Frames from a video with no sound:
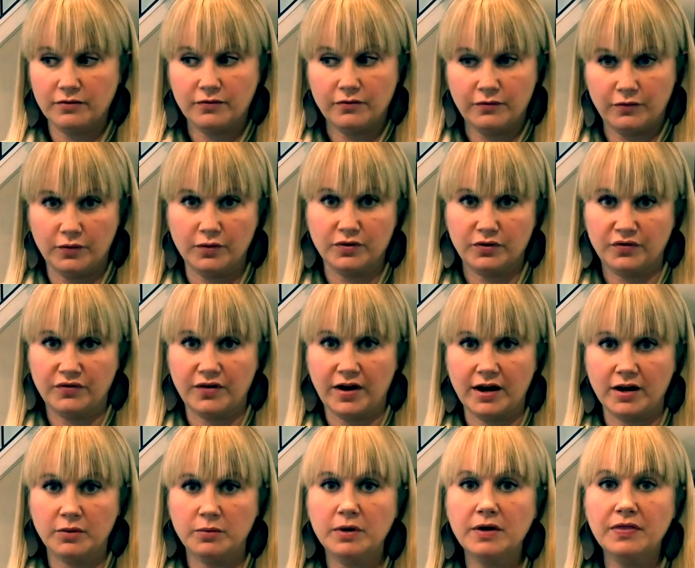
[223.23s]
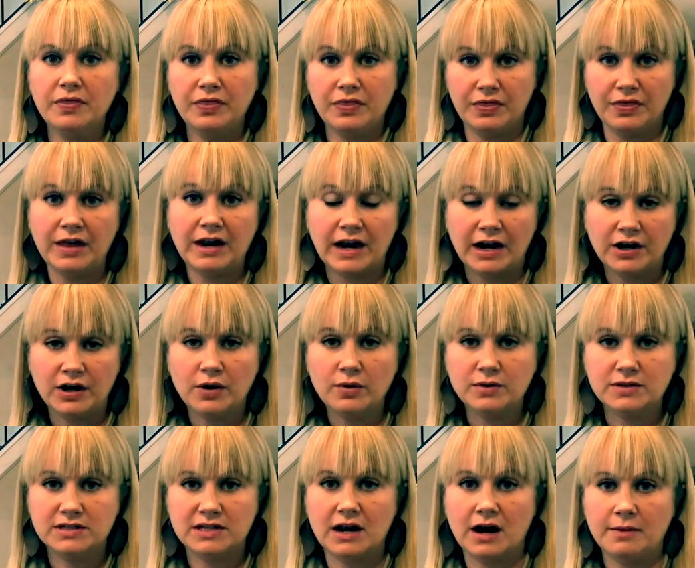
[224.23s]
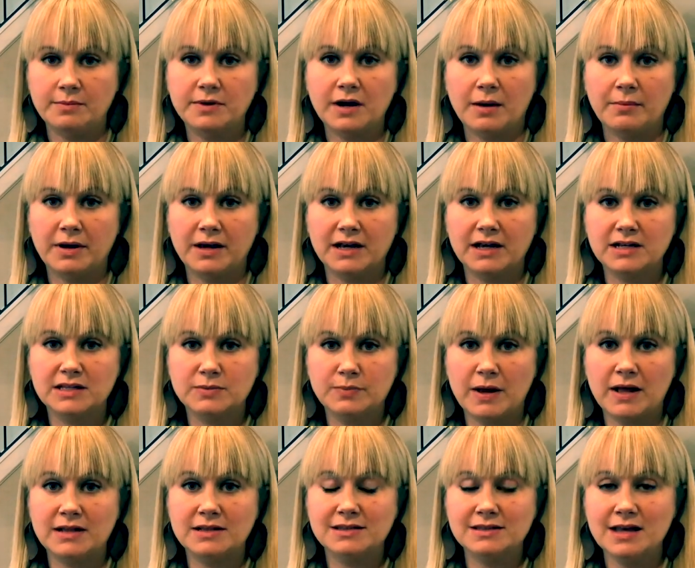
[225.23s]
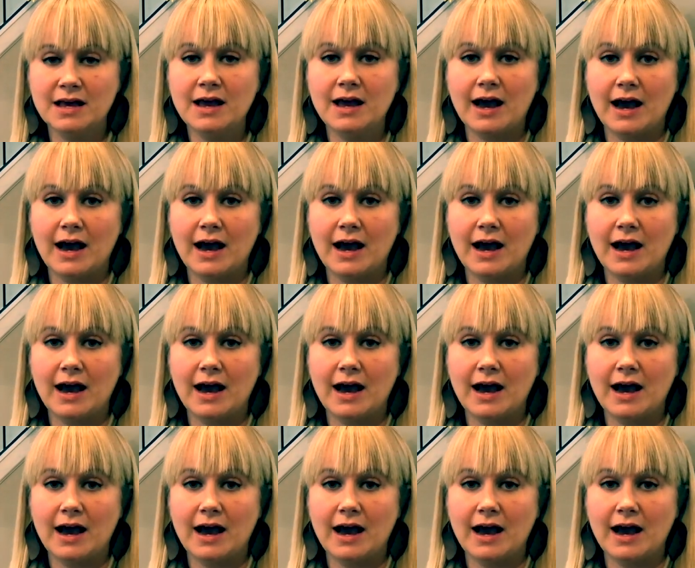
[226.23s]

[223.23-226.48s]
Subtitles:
for the firewood that I know is an upcoming expense,